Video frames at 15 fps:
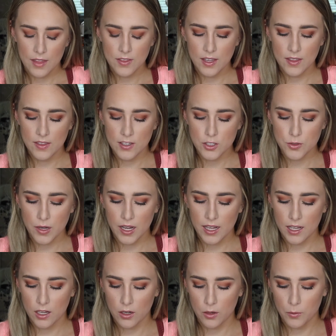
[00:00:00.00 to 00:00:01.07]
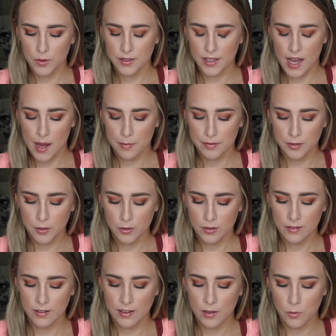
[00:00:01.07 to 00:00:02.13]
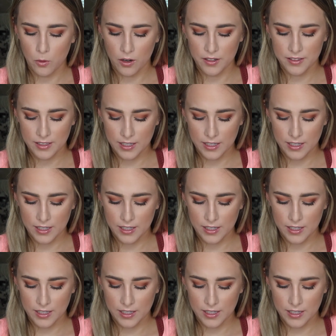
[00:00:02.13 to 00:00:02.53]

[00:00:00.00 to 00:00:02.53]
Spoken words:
And then this right here was absolutely the worst